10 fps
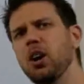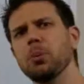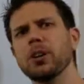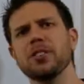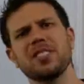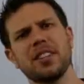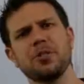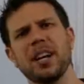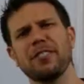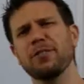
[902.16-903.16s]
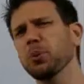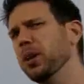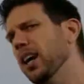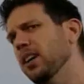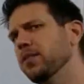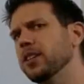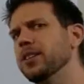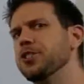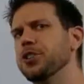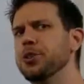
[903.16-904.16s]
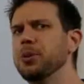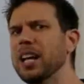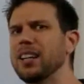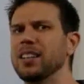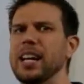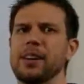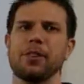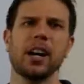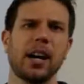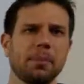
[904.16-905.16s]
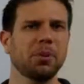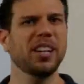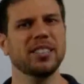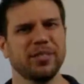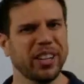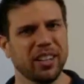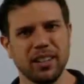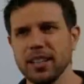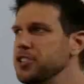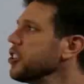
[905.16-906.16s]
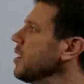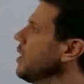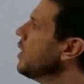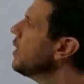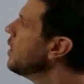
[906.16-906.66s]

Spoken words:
oh, well, you said you have full coverage. You likely have comprehensive and collision,